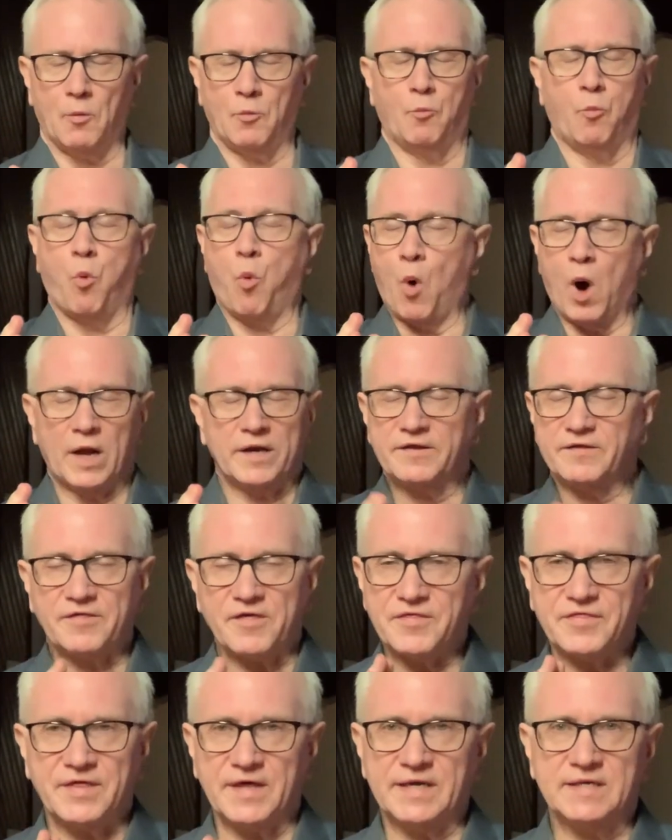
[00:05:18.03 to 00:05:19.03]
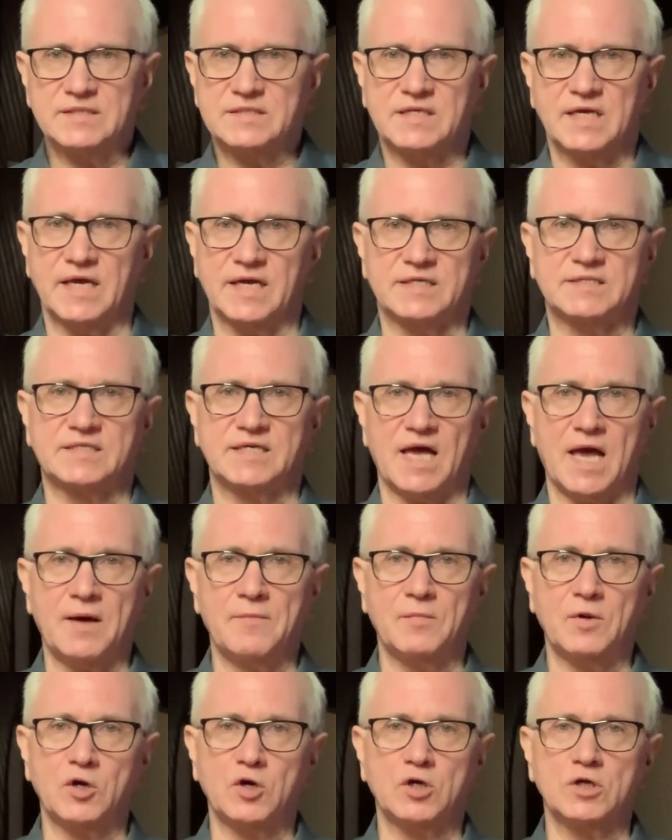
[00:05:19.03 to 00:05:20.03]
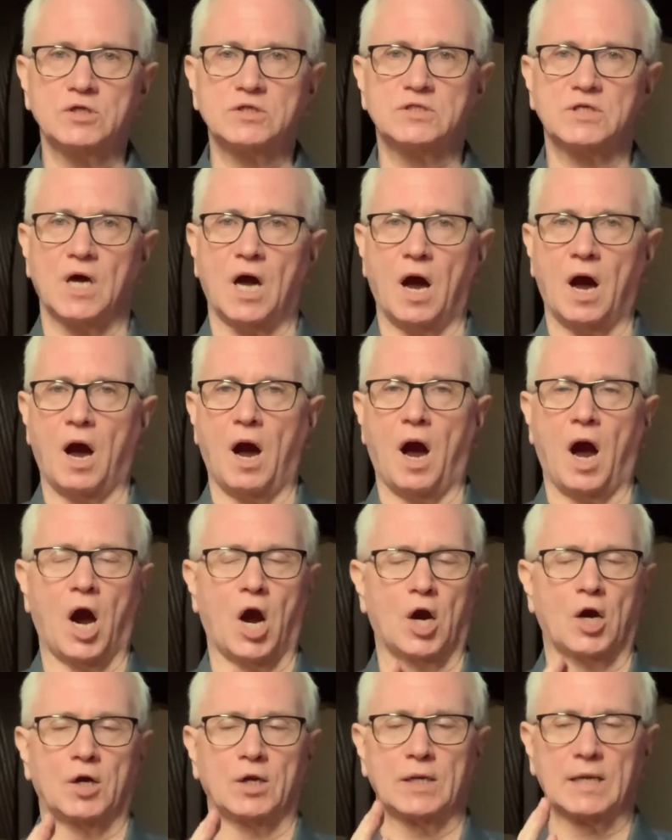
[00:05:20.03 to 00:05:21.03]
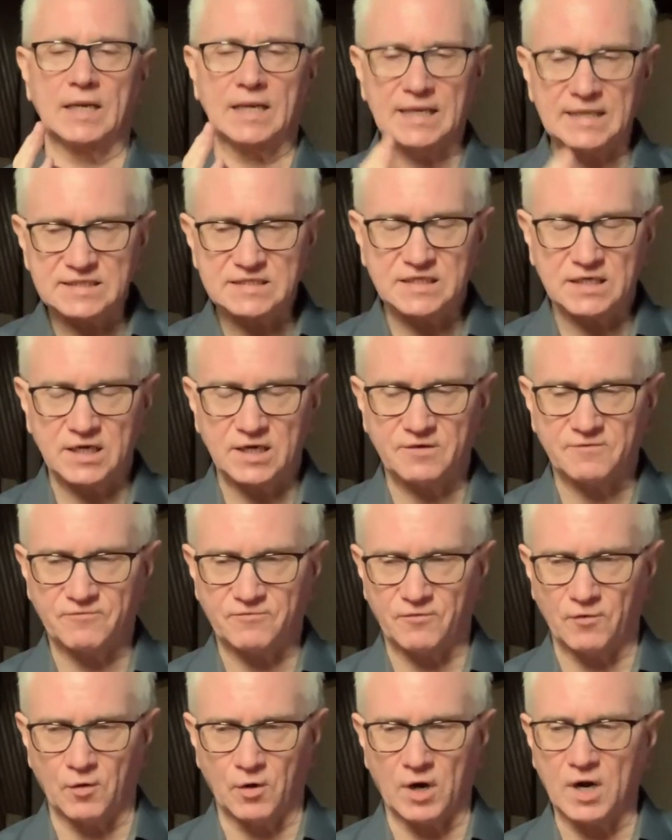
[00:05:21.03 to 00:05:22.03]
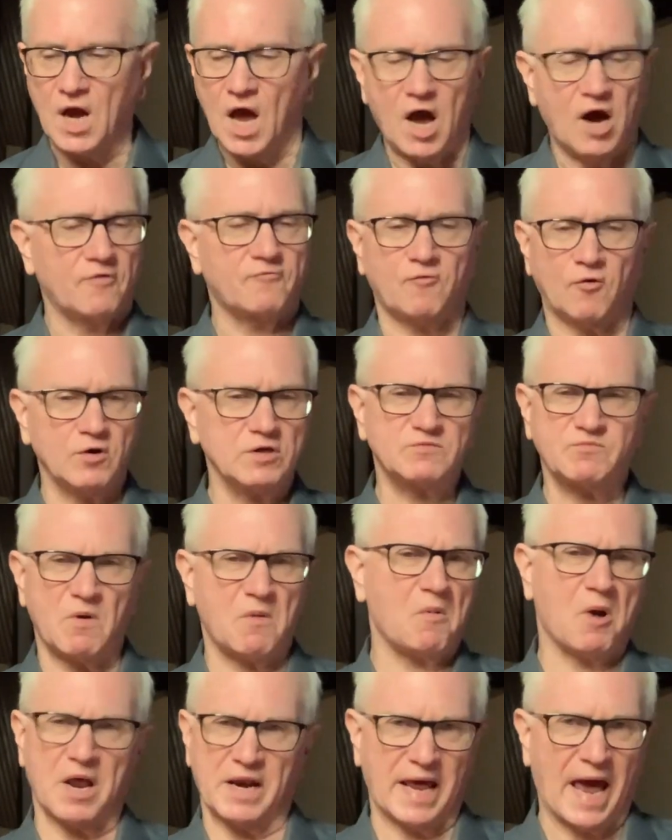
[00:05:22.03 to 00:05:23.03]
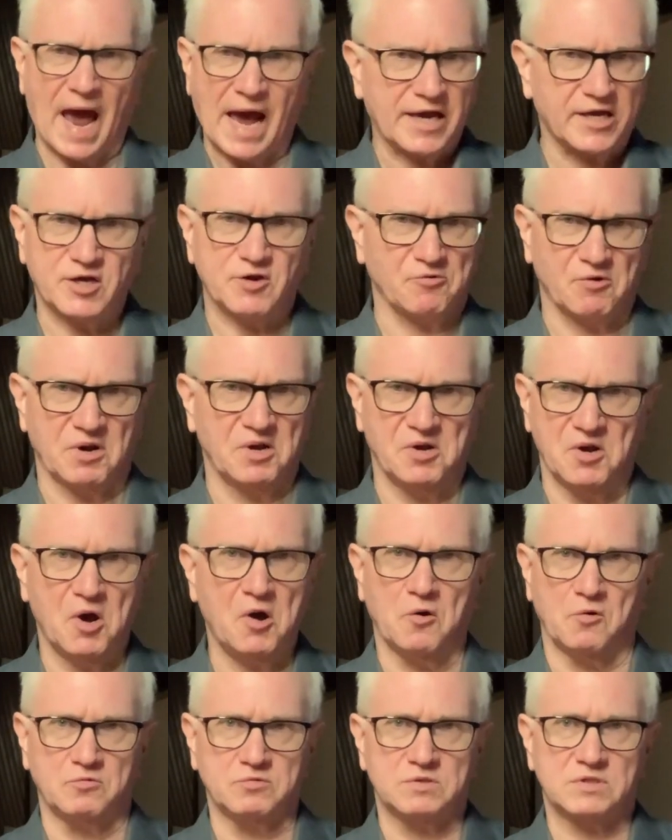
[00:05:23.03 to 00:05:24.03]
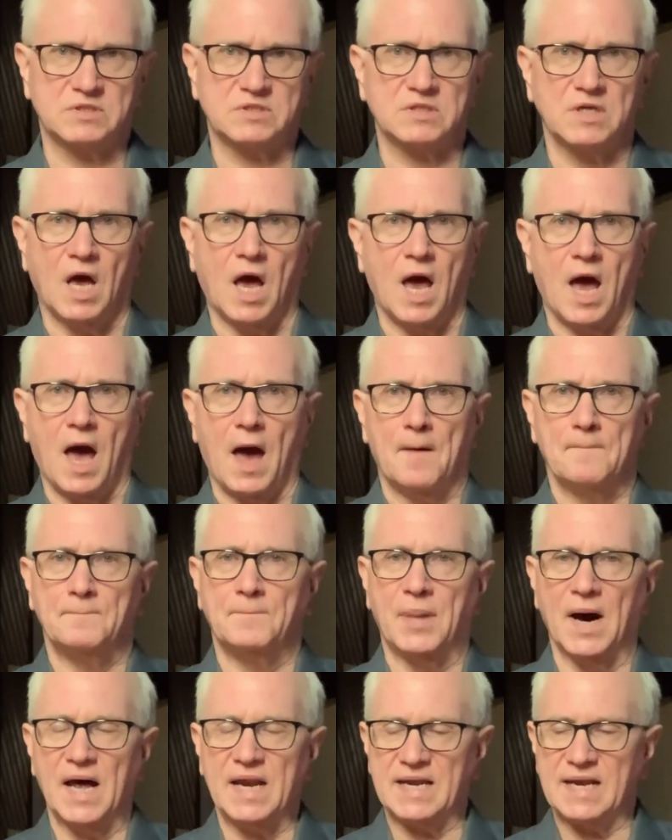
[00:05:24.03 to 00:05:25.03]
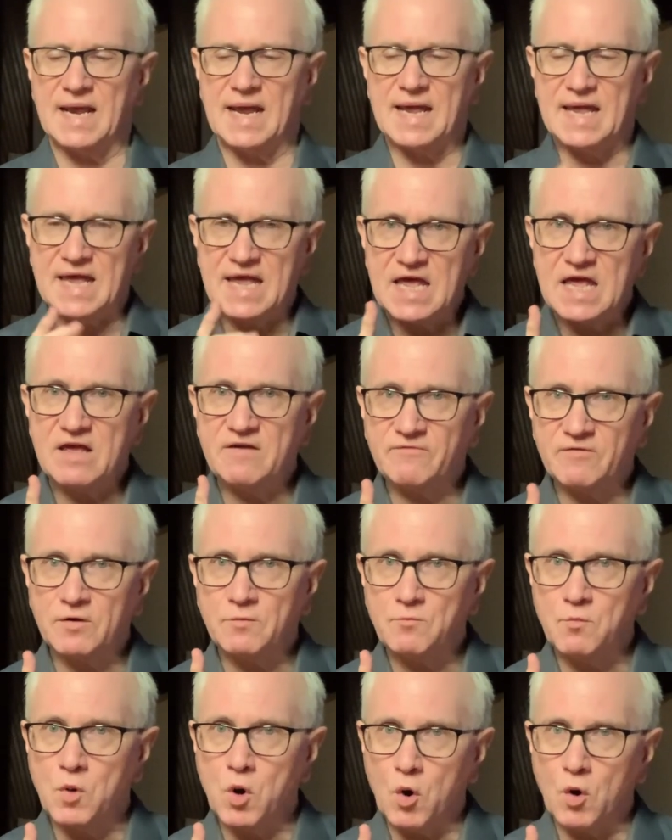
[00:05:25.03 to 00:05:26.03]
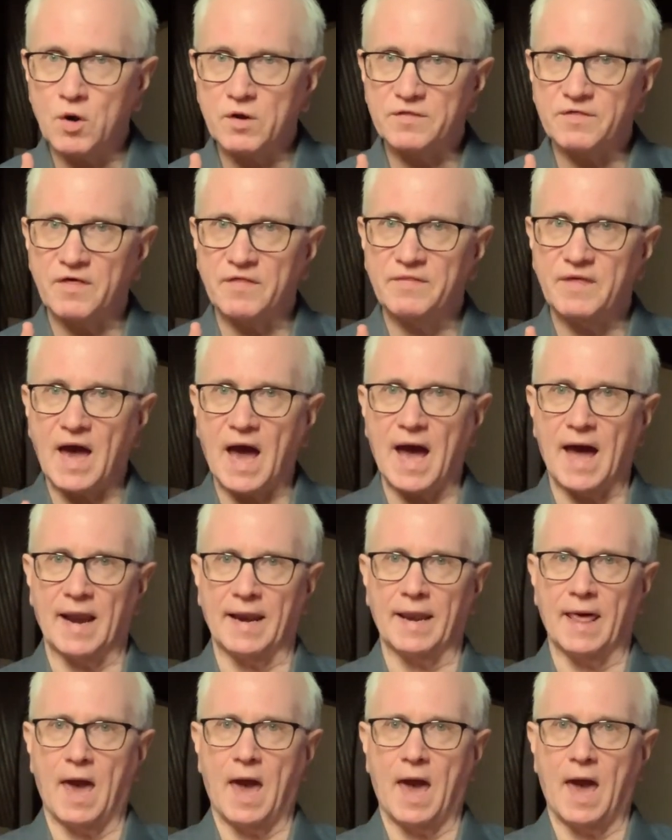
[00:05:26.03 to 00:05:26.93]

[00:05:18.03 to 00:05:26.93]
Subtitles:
one of the things the examiners are listening for, of course we want accurate notes, but even more than that,